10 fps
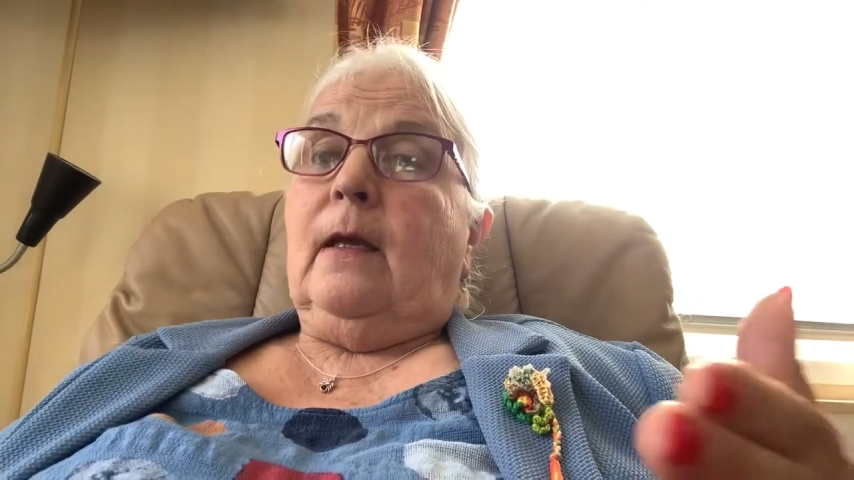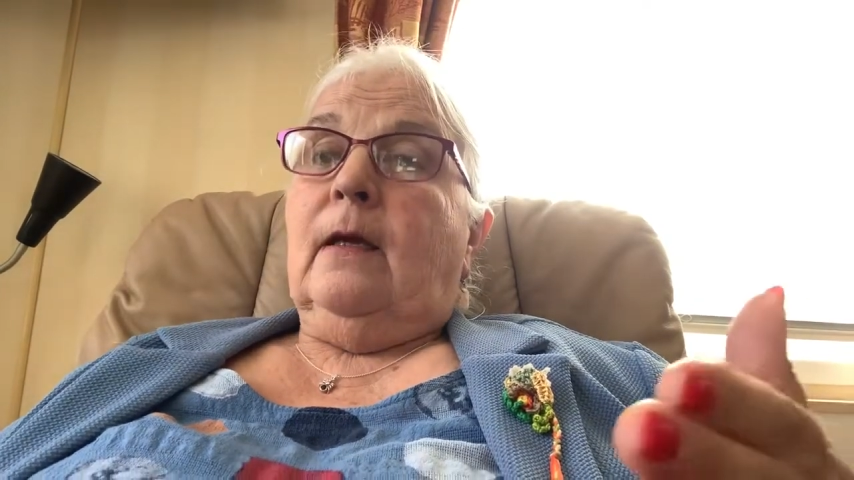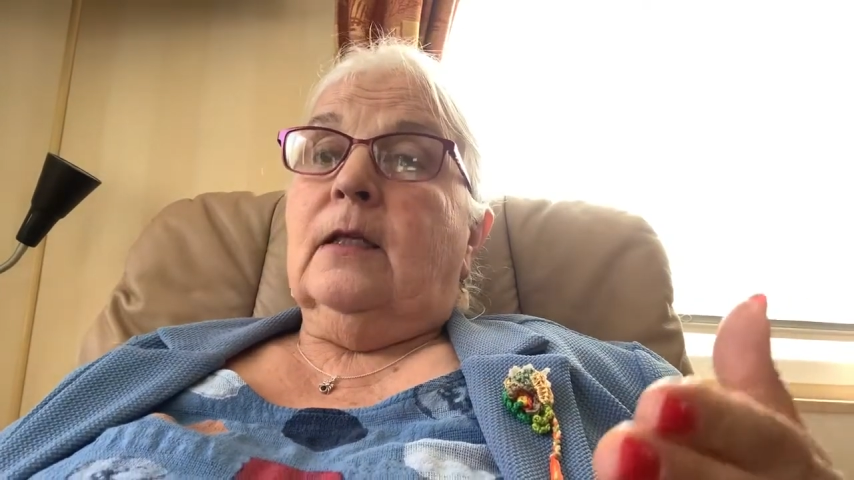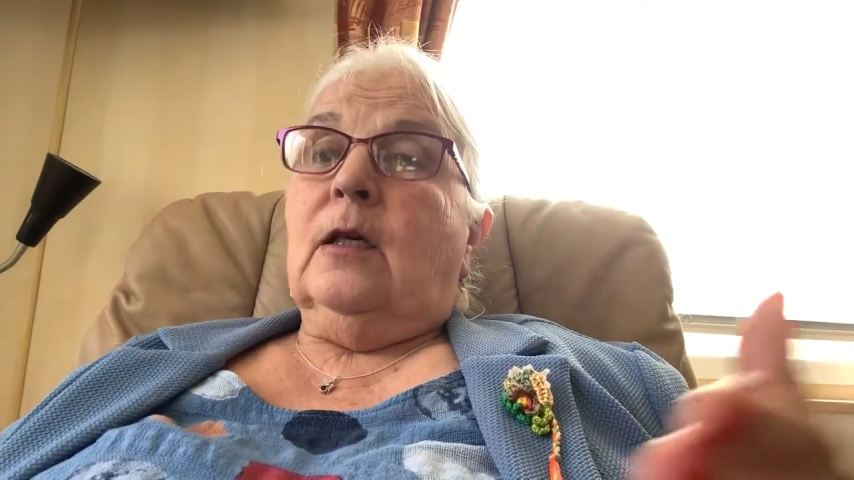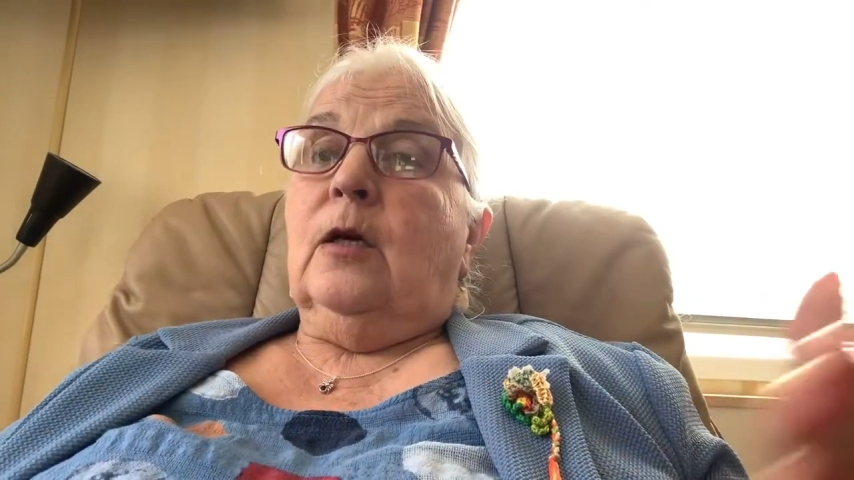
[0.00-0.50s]

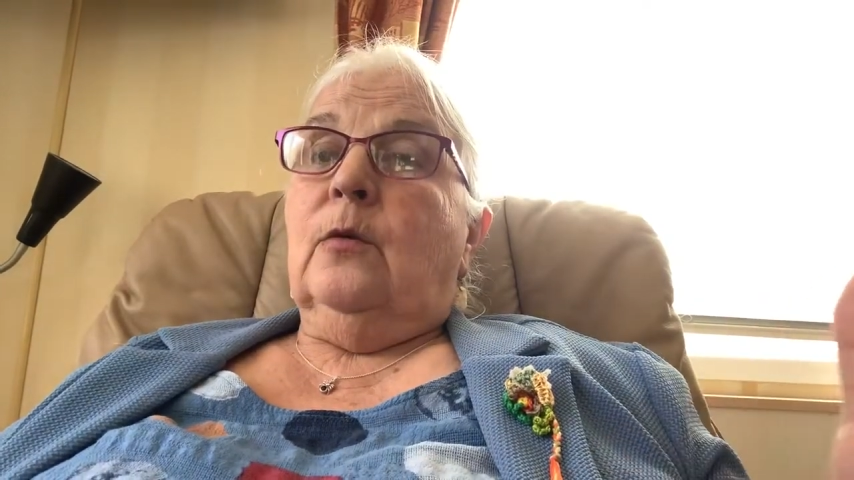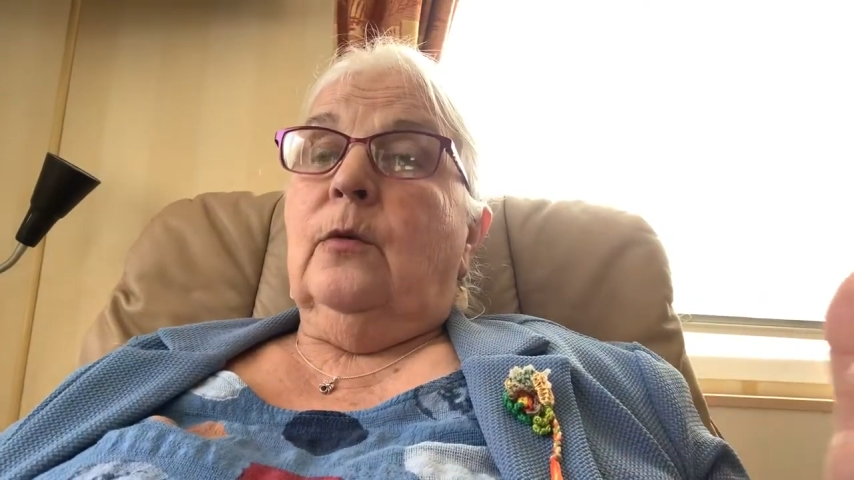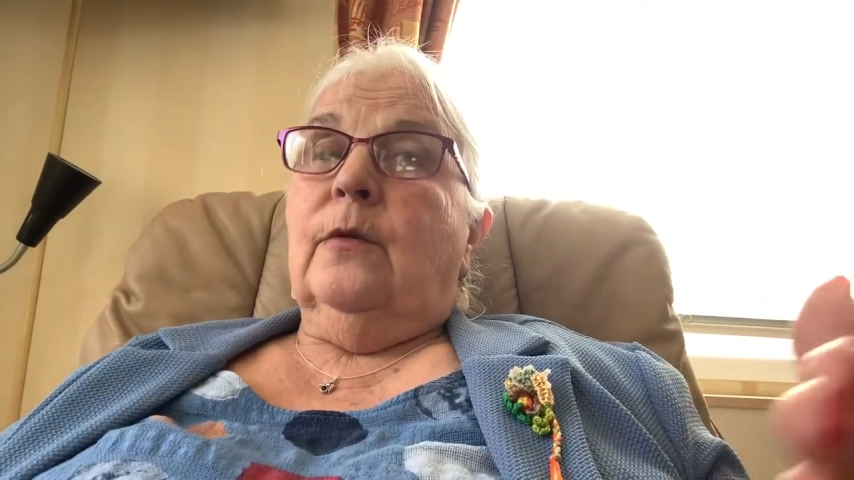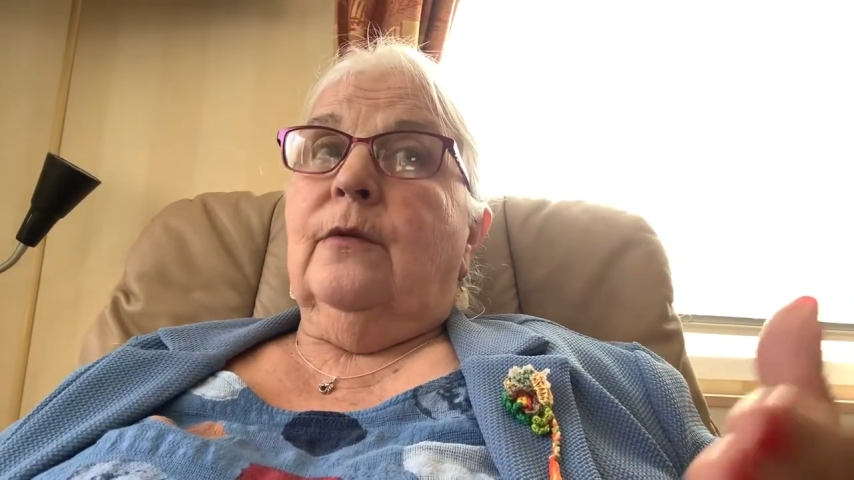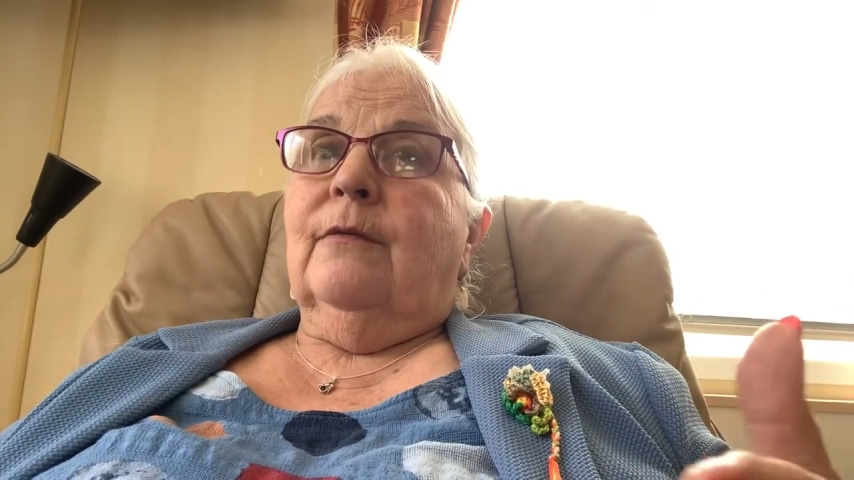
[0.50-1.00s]
So
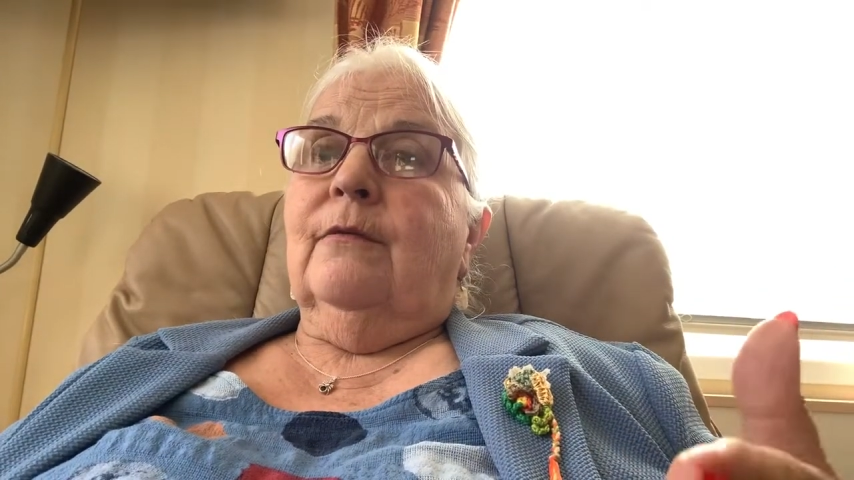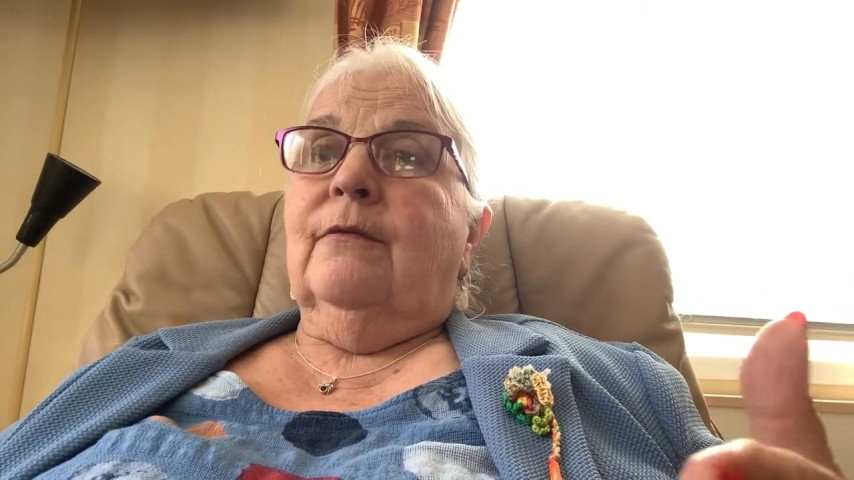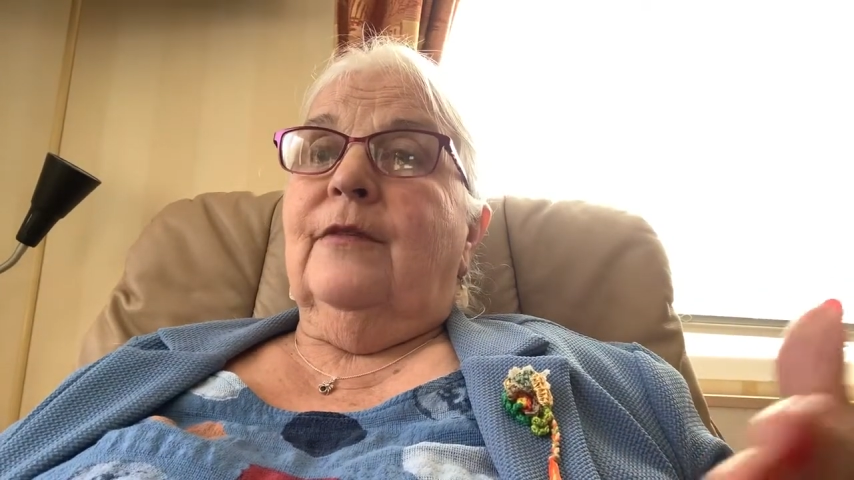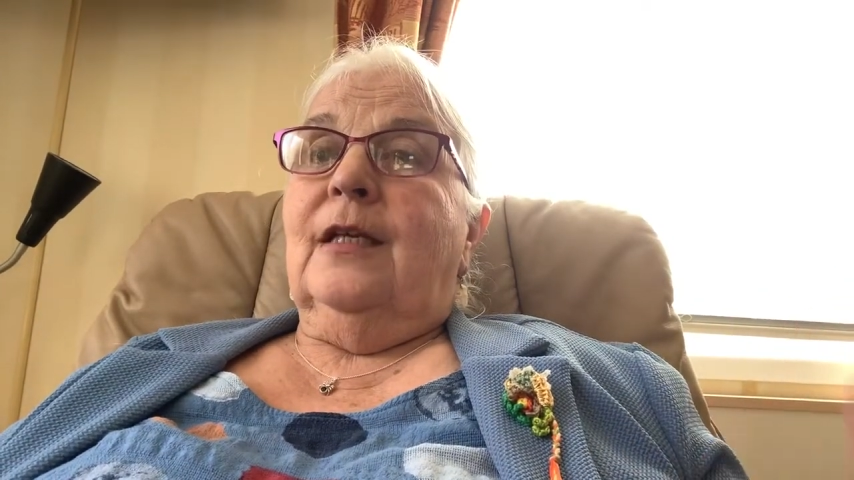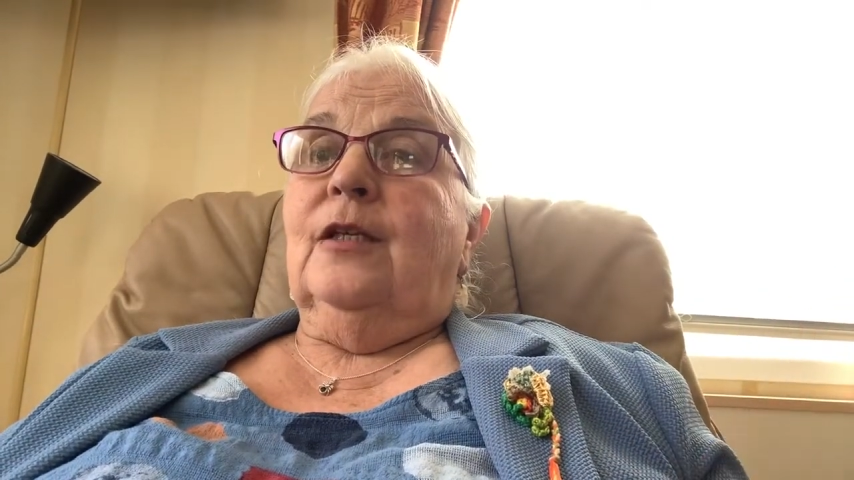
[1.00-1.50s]
they